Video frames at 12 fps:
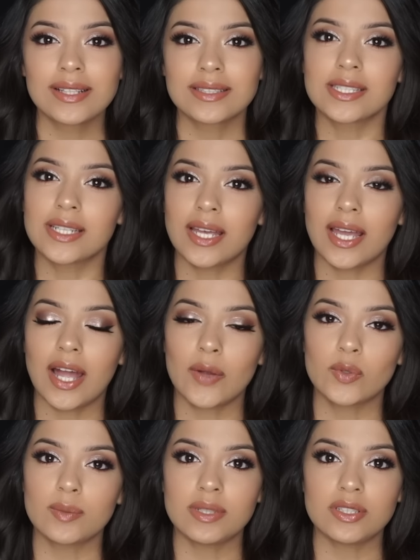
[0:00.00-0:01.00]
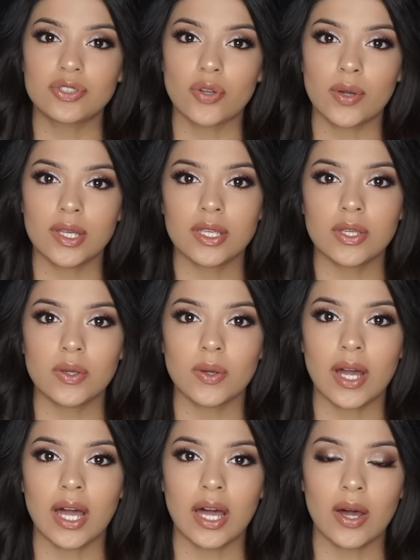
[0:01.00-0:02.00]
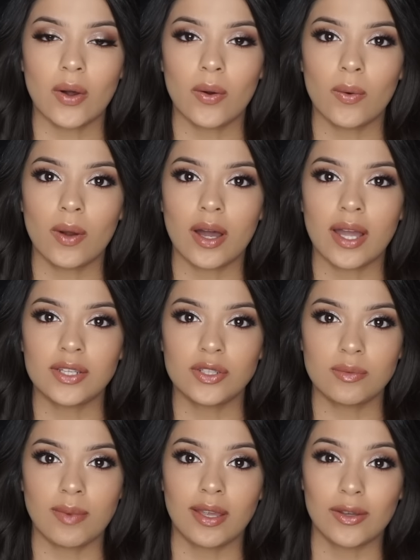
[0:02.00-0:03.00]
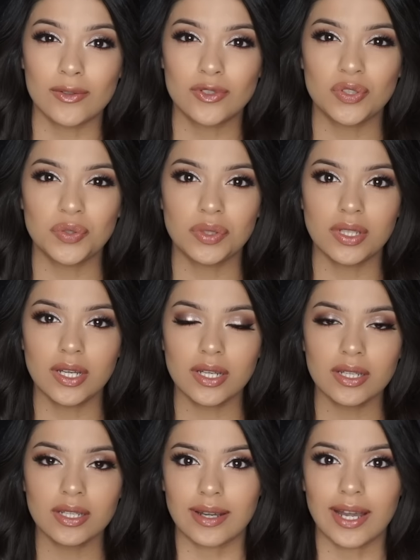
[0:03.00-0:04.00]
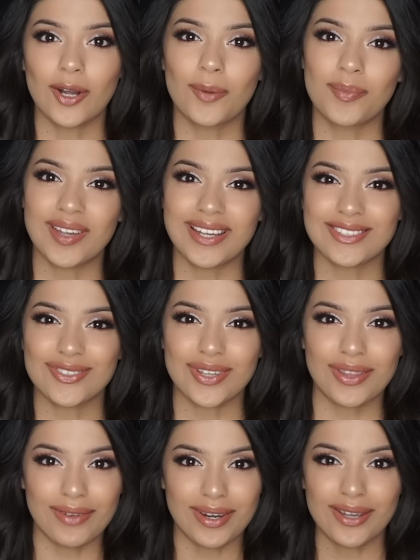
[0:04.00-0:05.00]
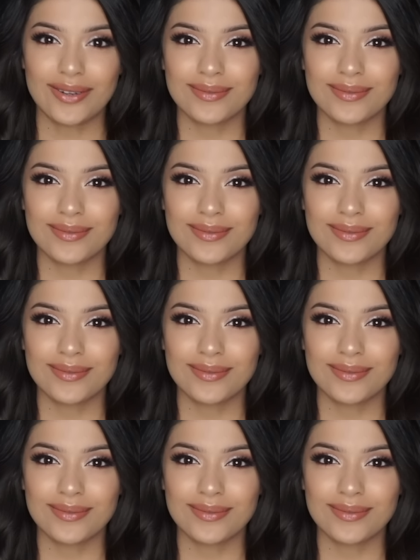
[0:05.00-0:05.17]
Today I will be showing you how I do my go-to look. I hope you guys enjoyed the video.